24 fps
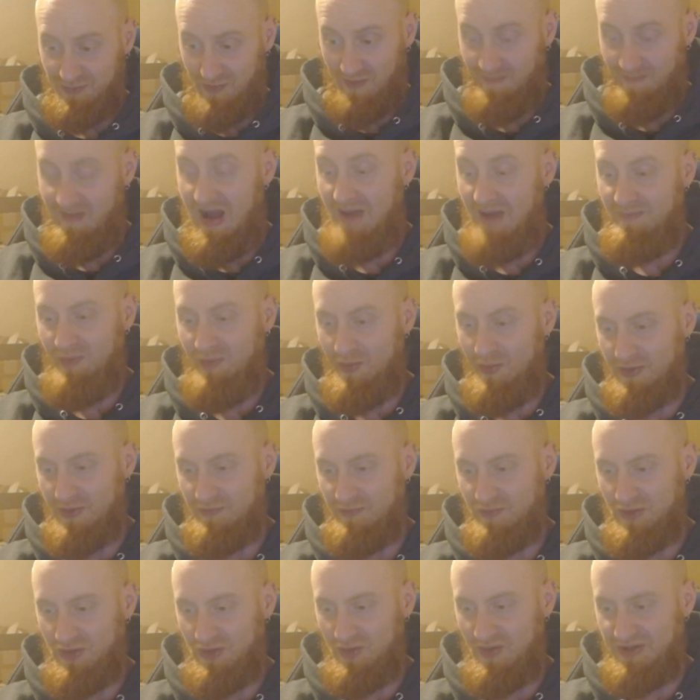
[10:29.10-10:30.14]
from my point of
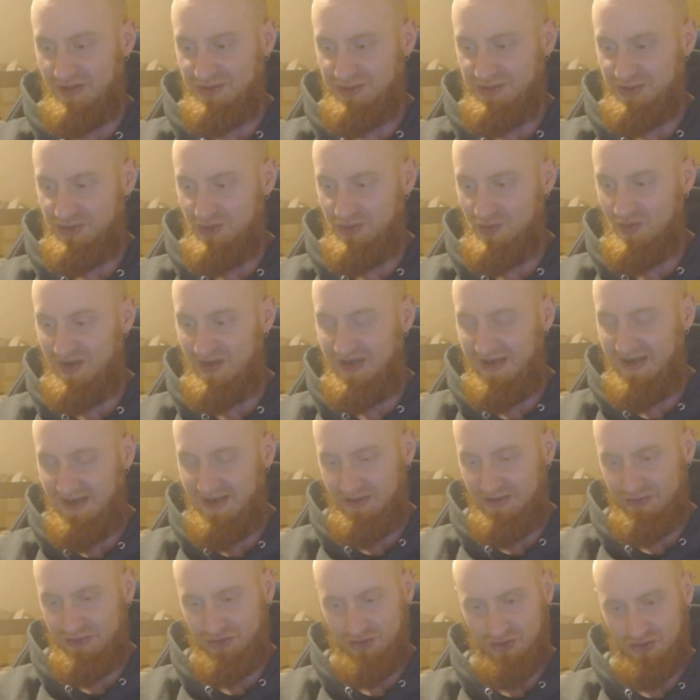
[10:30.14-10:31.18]
view, it's to
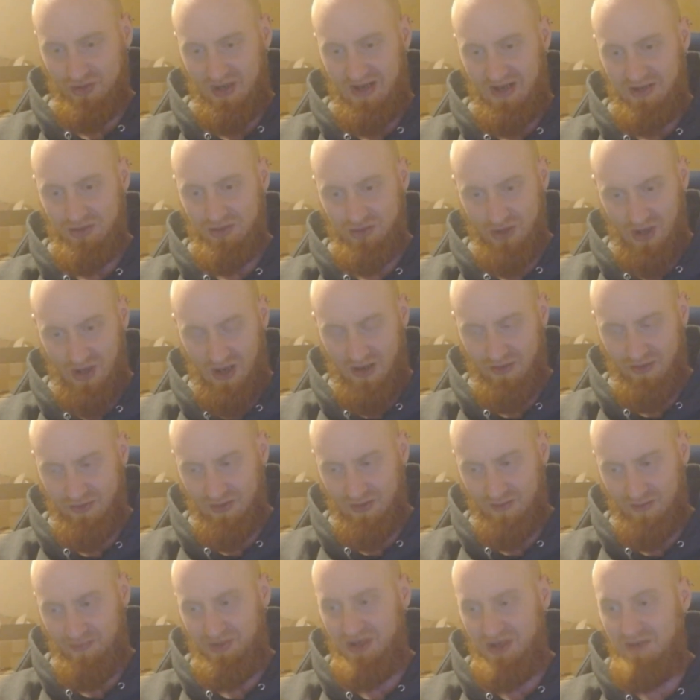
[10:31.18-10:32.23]
illustrate to other
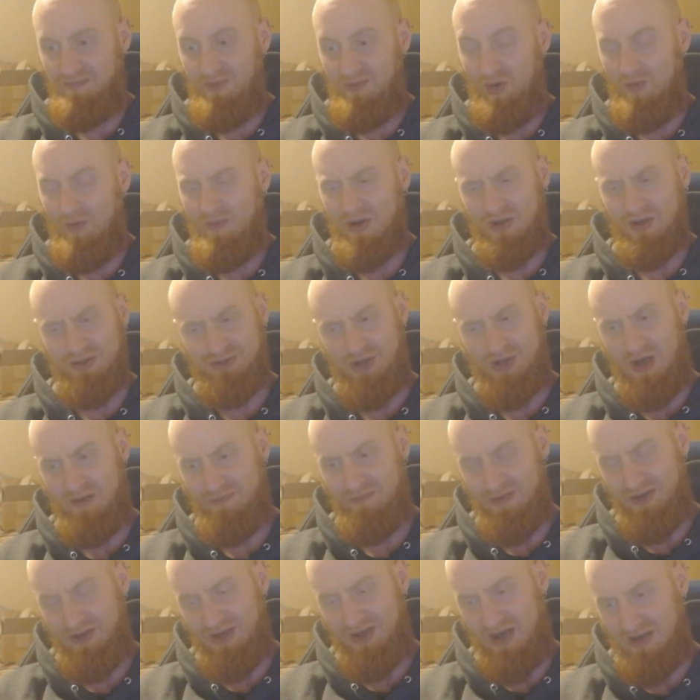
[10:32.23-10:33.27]
people, because
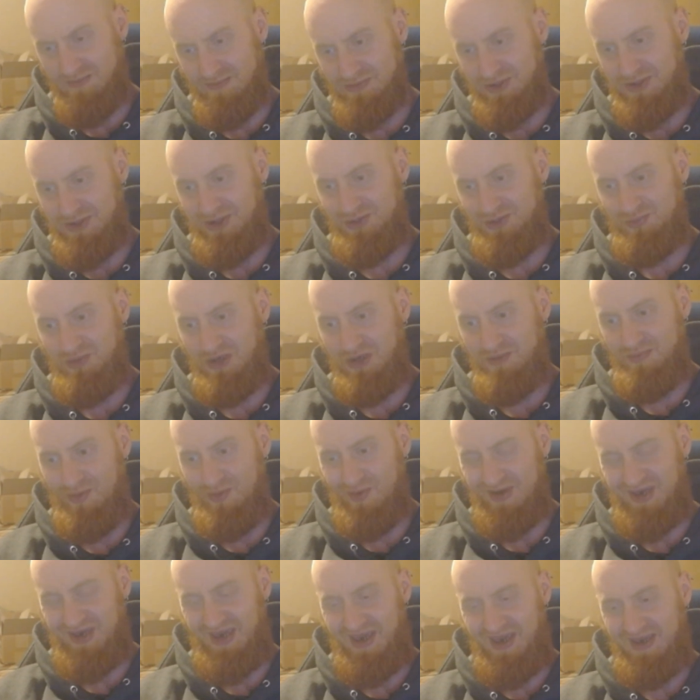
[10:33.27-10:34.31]
oftentimes these people
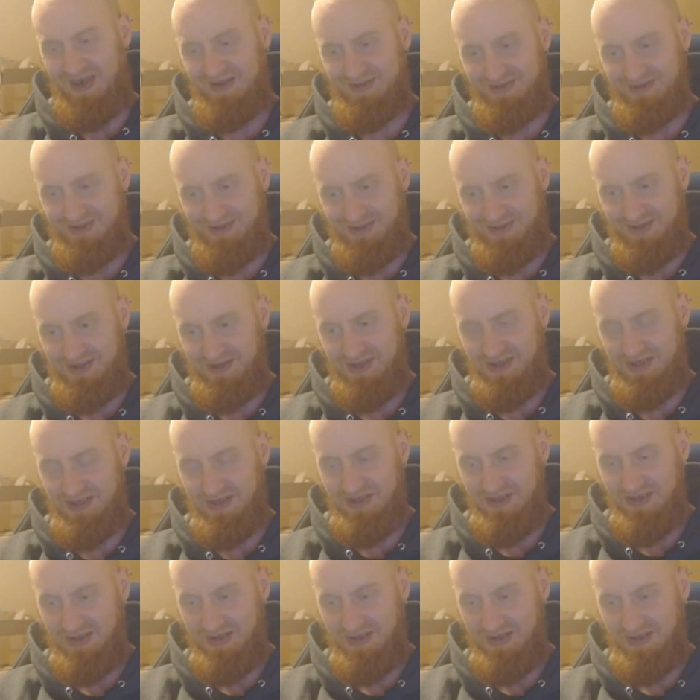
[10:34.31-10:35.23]
can't see